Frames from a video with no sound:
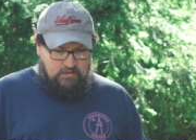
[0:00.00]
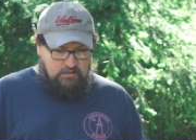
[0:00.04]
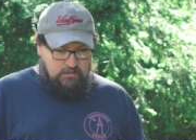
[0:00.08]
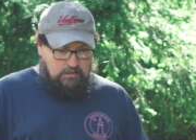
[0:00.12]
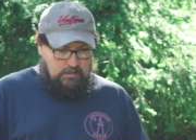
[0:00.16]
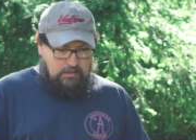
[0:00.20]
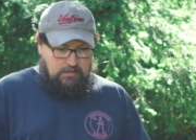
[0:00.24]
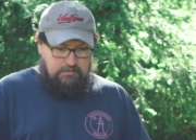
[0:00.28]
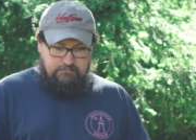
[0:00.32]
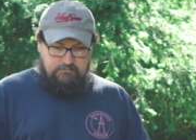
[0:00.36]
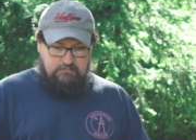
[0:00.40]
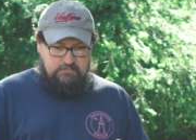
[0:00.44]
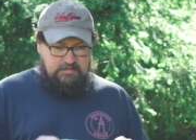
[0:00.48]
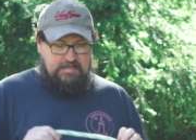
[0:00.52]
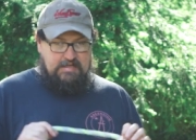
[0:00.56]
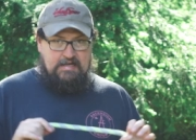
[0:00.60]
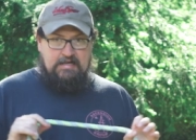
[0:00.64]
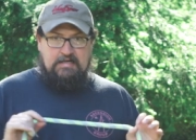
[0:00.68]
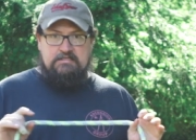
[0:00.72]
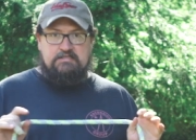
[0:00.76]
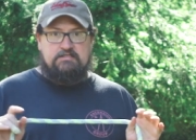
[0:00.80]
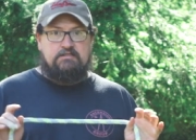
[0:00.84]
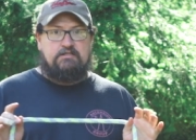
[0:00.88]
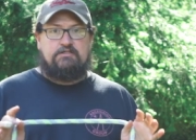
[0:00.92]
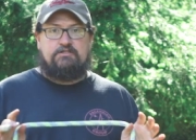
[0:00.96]
uh,
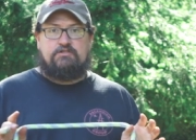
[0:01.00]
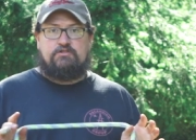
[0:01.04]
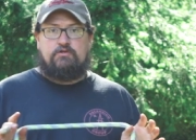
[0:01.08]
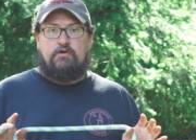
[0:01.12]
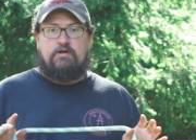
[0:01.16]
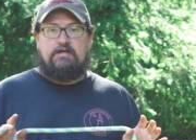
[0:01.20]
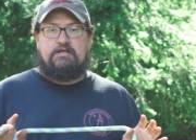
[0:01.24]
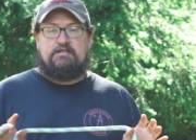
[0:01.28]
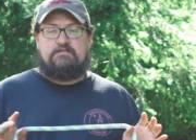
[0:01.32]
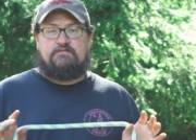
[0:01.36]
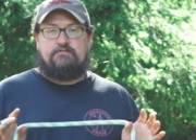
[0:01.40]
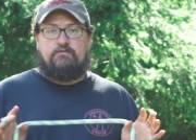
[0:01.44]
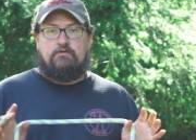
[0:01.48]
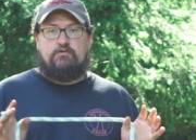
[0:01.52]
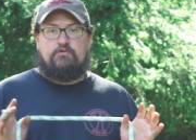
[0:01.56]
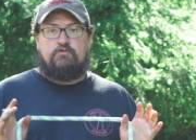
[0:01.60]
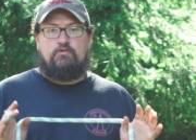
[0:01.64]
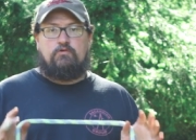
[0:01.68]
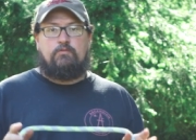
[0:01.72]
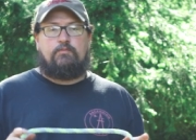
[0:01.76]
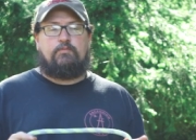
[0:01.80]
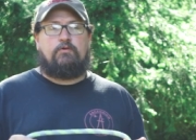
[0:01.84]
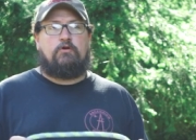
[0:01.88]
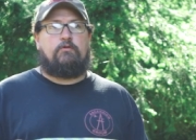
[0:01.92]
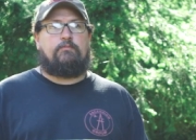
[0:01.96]
excellent choice for
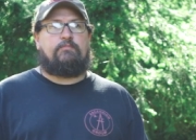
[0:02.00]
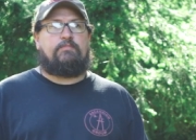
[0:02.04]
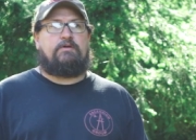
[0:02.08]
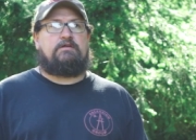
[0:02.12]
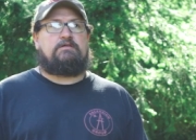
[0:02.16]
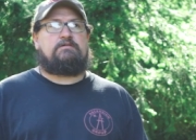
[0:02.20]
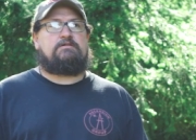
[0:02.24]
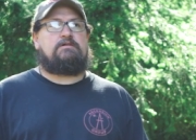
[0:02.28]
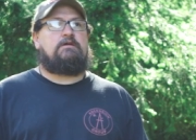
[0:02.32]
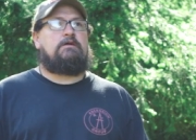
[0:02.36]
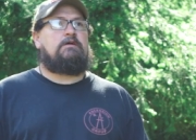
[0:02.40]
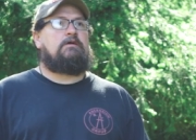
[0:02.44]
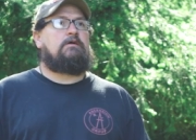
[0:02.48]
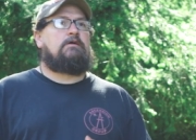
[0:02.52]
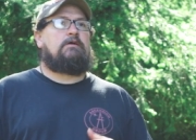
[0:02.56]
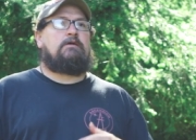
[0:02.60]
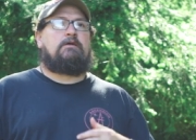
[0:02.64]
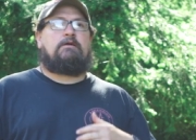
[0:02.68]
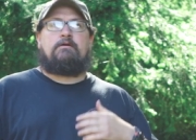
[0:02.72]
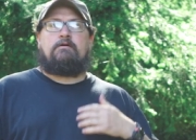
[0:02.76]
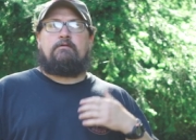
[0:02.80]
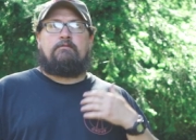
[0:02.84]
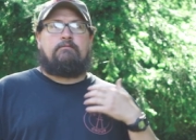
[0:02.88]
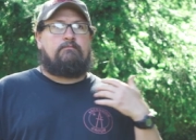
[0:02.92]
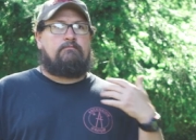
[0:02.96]
dual purpose.
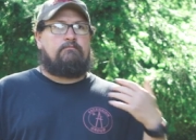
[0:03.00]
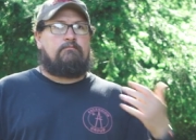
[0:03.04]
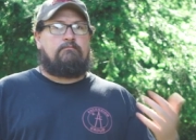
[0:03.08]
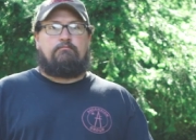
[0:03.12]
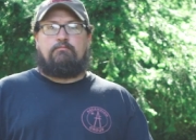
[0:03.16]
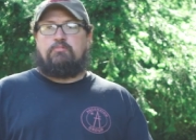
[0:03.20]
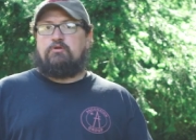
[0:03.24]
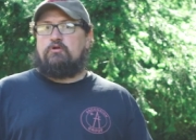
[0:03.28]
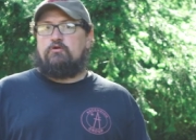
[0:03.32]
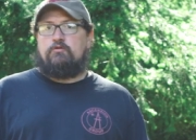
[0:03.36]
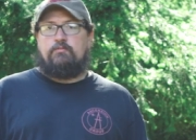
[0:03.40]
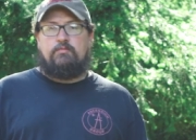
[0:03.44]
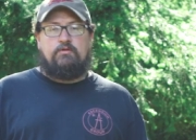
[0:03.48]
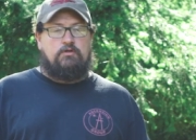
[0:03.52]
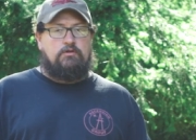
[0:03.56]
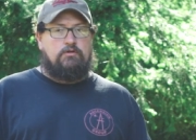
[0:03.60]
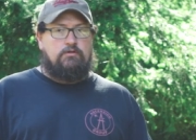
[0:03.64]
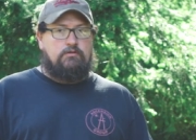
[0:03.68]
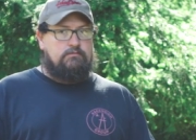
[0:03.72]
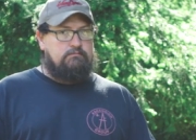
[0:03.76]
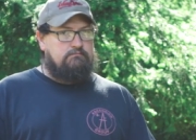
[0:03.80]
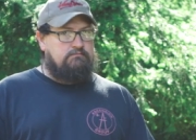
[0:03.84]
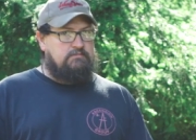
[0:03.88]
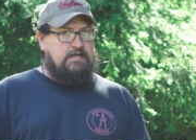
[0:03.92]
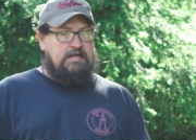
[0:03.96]
Blue
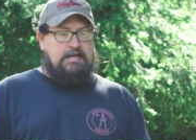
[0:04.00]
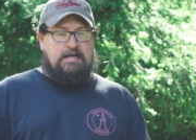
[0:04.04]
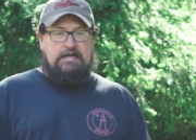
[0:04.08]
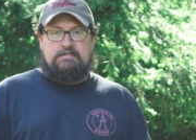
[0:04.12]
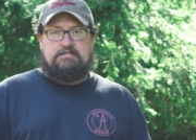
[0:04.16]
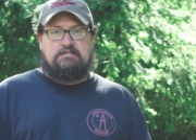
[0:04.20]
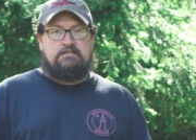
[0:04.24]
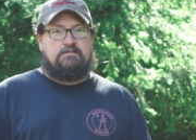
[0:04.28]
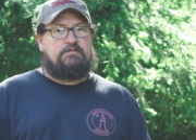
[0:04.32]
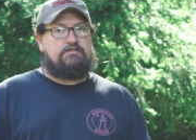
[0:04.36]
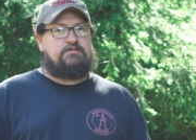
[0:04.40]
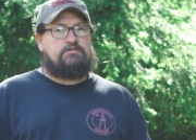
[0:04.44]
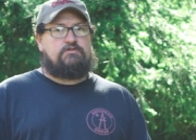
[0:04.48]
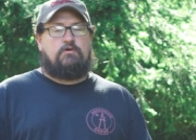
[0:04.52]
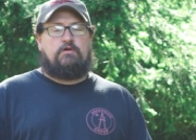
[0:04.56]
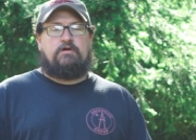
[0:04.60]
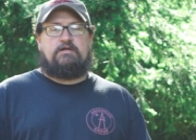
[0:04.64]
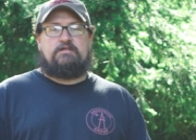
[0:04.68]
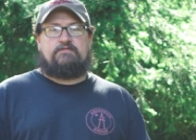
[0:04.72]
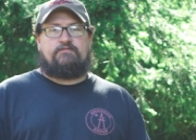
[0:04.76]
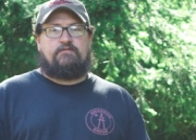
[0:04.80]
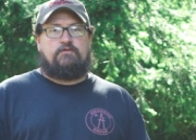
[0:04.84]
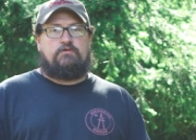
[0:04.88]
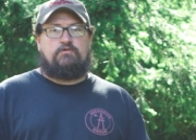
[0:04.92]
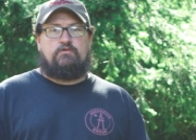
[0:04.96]
Moon, excellent
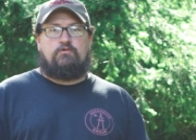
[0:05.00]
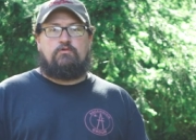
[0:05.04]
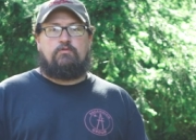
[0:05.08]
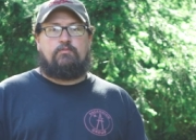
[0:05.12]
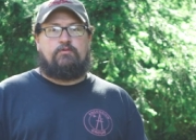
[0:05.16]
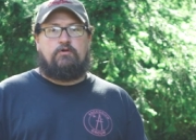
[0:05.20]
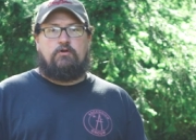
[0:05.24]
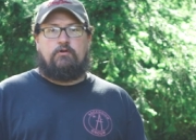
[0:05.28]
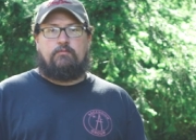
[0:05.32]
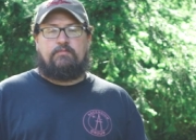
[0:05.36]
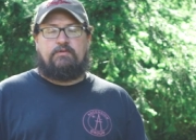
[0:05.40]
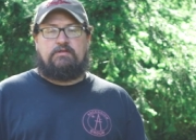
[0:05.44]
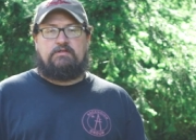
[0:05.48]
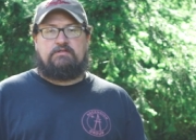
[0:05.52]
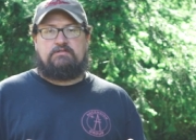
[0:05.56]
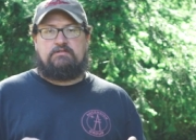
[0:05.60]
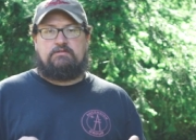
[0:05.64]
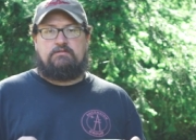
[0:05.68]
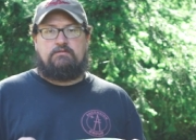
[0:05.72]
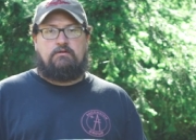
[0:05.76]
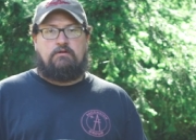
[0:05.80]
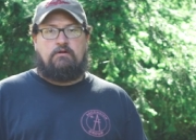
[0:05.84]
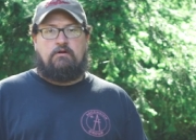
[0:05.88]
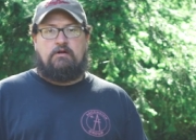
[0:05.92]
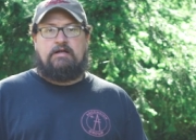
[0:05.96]
choice for dual
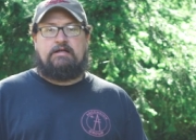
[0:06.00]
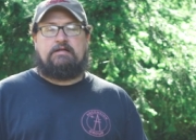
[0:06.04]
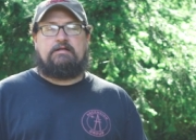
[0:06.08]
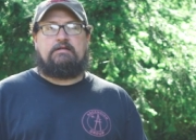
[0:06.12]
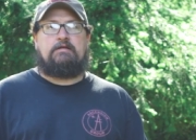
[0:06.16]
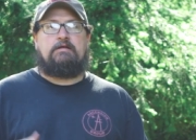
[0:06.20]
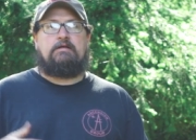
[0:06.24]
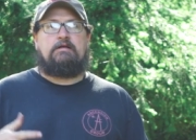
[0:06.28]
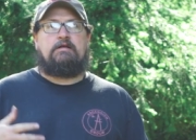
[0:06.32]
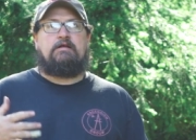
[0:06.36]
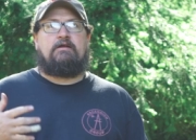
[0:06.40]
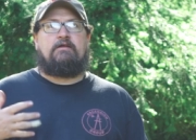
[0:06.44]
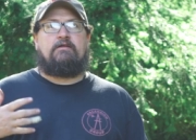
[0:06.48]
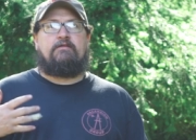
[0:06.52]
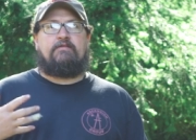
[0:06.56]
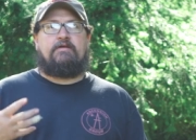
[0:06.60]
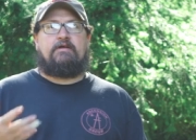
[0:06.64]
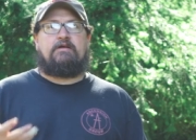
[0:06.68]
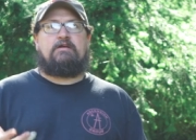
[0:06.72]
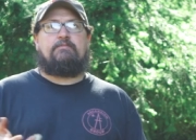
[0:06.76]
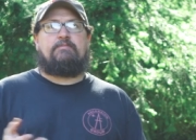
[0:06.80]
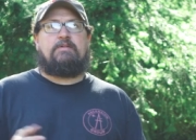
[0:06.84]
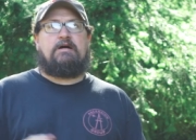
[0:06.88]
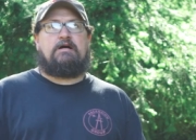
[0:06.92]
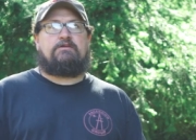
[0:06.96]
purpose. All right.
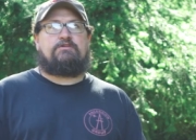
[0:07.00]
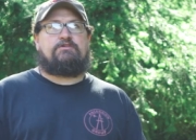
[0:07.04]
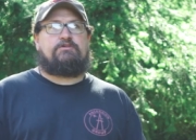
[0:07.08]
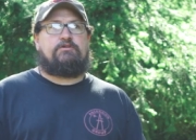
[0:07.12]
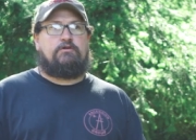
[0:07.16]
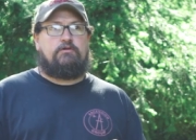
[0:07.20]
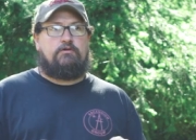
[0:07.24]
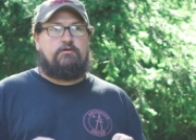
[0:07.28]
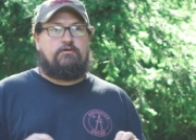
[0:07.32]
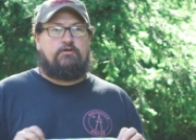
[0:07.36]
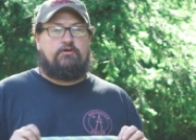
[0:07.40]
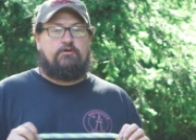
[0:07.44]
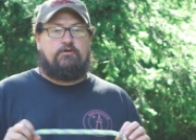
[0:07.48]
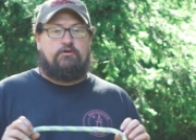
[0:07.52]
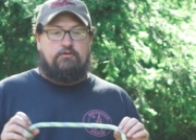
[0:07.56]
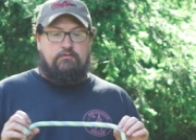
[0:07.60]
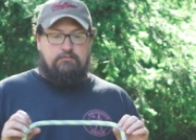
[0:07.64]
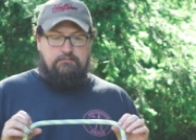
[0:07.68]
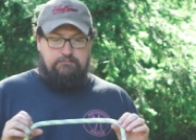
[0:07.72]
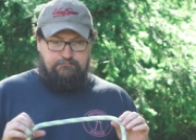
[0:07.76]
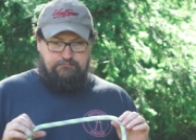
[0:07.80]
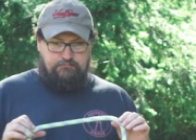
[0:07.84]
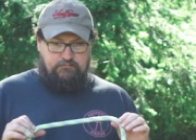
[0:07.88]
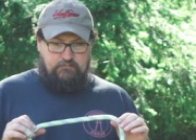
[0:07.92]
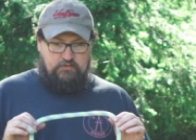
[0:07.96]
Think about your,
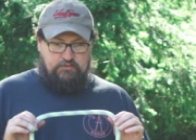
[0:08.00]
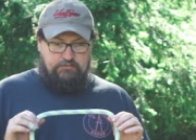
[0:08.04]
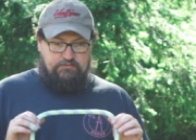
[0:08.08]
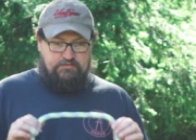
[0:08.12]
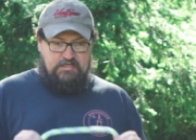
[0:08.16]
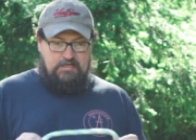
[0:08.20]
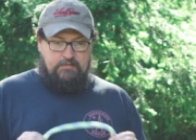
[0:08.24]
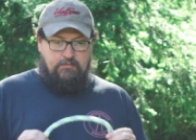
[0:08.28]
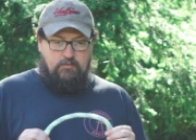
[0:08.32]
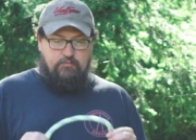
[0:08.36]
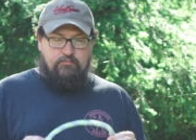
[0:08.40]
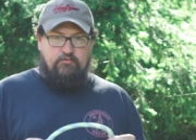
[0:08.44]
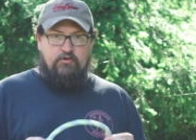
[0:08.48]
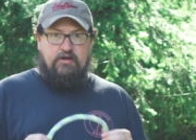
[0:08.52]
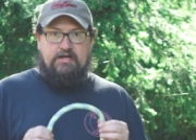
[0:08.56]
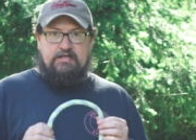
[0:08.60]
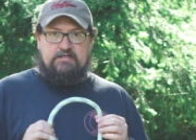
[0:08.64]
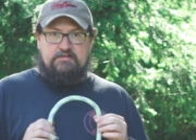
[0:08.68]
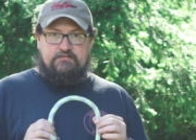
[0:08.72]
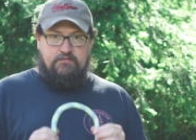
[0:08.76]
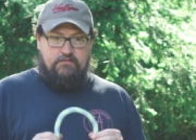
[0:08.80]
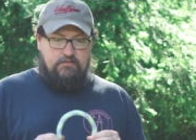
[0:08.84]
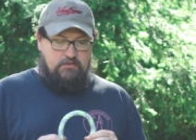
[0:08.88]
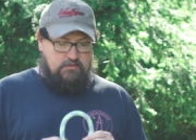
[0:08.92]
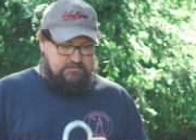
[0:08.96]
your, your double
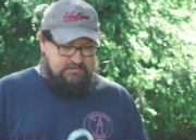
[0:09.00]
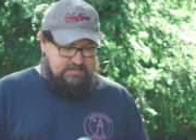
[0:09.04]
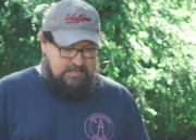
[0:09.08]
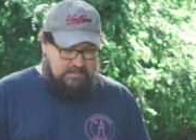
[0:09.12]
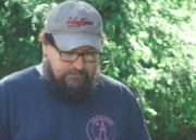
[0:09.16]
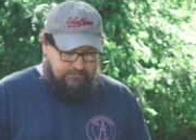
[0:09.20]
braids for those